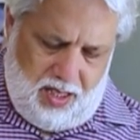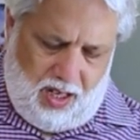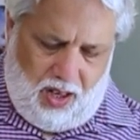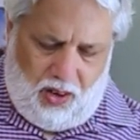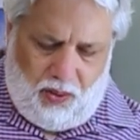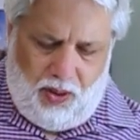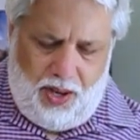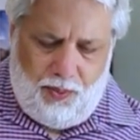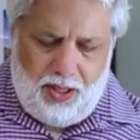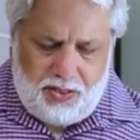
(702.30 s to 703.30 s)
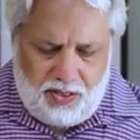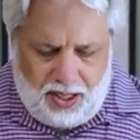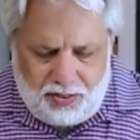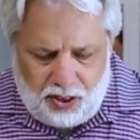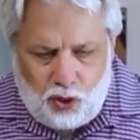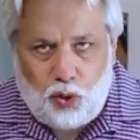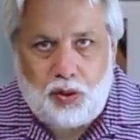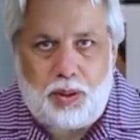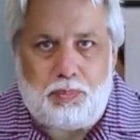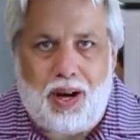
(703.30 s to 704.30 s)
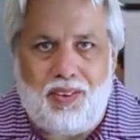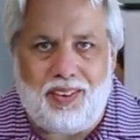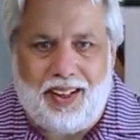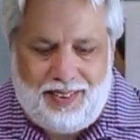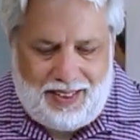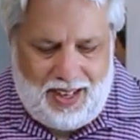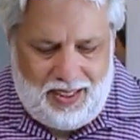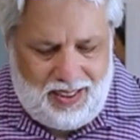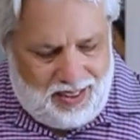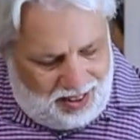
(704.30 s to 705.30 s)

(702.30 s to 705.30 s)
All right, when it's nice and golden brown like that,